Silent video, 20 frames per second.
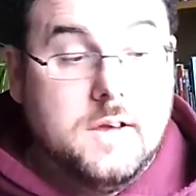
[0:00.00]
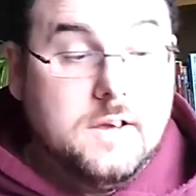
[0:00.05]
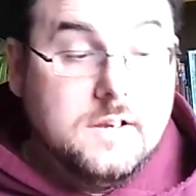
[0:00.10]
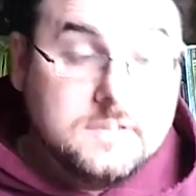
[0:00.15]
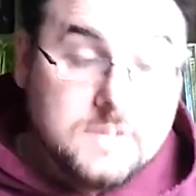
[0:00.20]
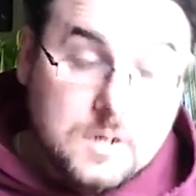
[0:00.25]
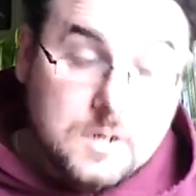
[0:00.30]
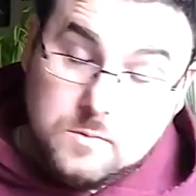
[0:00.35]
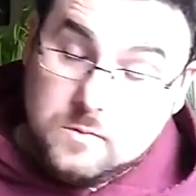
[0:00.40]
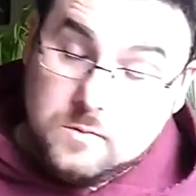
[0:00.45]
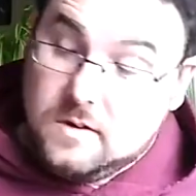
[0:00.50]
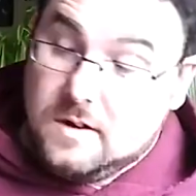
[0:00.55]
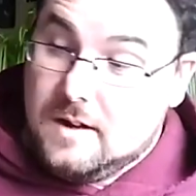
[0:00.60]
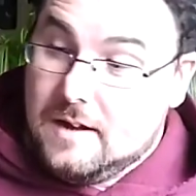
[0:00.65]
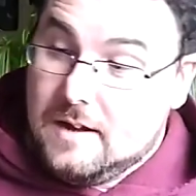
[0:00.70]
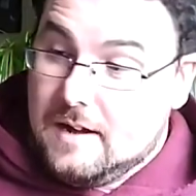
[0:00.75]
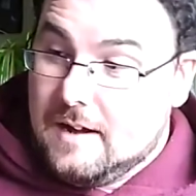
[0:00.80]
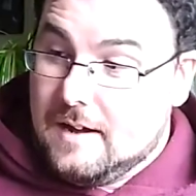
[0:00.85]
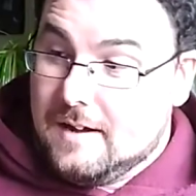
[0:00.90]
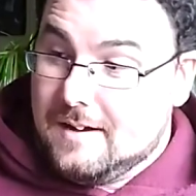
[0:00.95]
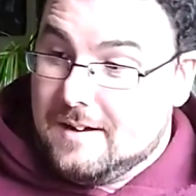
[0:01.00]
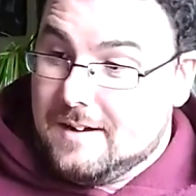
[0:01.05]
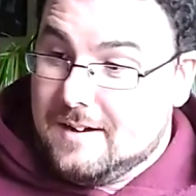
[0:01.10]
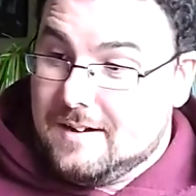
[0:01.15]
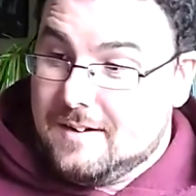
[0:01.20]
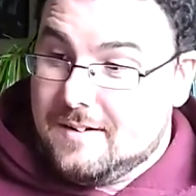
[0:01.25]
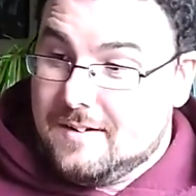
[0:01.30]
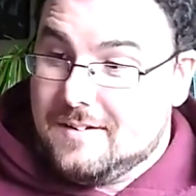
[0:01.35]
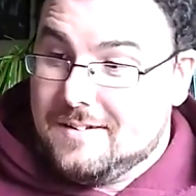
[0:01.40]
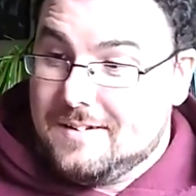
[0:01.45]
So
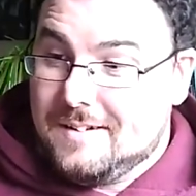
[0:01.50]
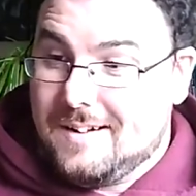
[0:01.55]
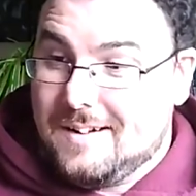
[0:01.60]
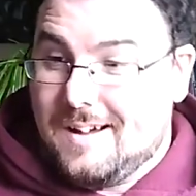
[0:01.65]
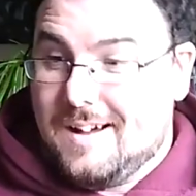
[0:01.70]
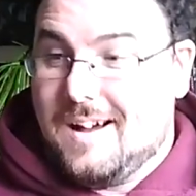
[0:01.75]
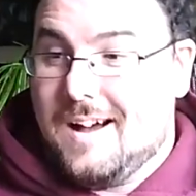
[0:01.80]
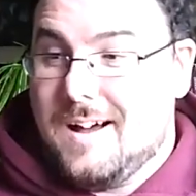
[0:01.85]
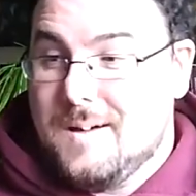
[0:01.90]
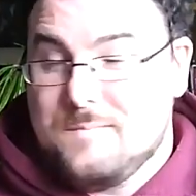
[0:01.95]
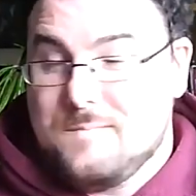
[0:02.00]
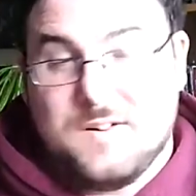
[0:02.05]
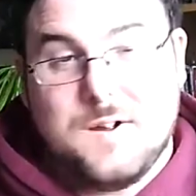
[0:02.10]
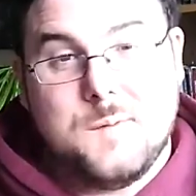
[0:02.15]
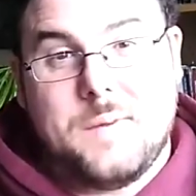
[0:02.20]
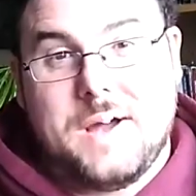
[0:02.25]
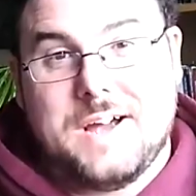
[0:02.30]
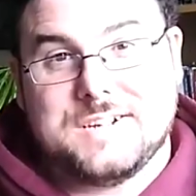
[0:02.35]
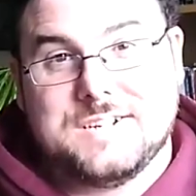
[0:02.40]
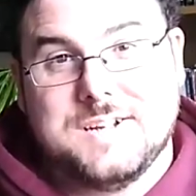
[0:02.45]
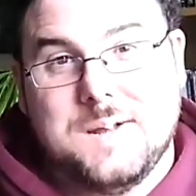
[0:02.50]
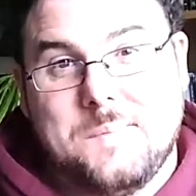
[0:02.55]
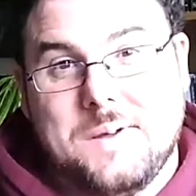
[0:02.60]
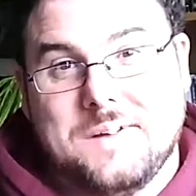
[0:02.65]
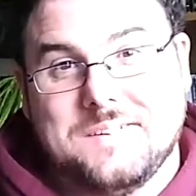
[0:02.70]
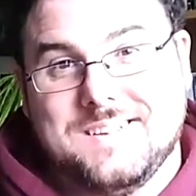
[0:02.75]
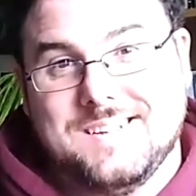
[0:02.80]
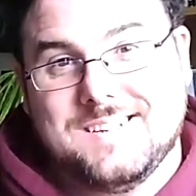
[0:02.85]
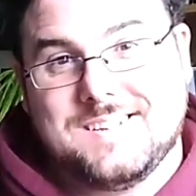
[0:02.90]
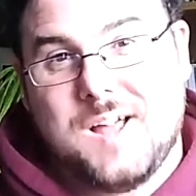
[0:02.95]
I'm very passionate
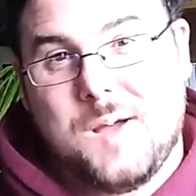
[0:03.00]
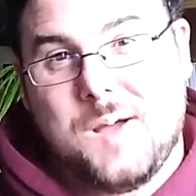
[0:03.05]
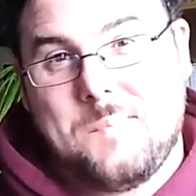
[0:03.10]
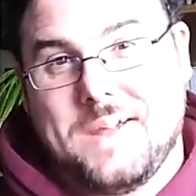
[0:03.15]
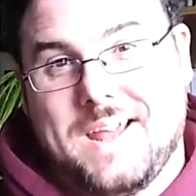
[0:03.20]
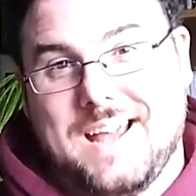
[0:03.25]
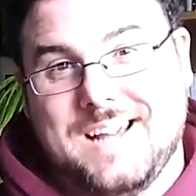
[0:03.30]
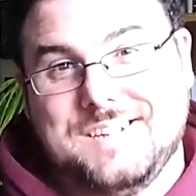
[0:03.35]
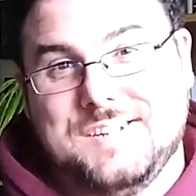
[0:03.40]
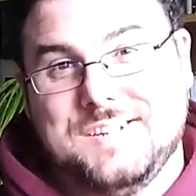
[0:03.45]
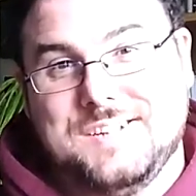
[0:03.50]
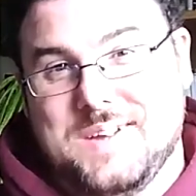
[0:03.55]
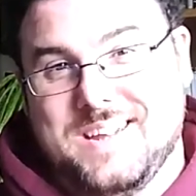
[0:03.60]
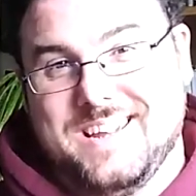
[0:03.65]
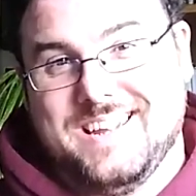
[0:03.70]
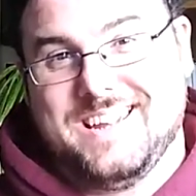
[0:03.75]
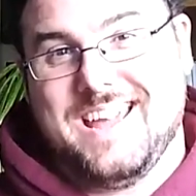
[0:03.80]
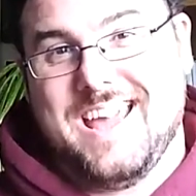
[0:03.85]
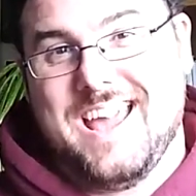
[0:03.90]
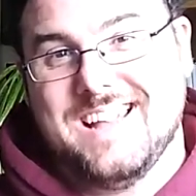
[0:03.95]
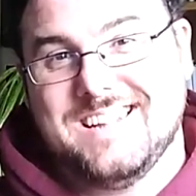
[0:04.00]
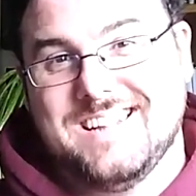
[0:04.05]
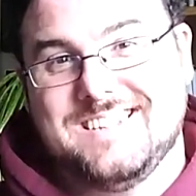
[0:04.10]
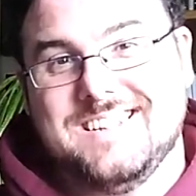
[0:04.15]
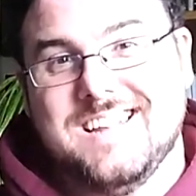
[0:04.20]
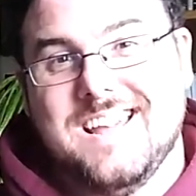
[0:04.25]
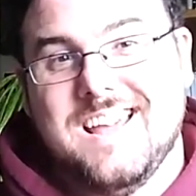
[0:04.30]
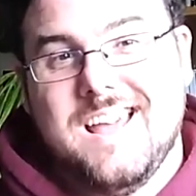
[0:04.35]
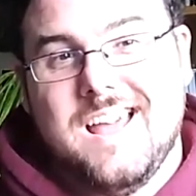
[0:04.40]
about this topic, as you can guess.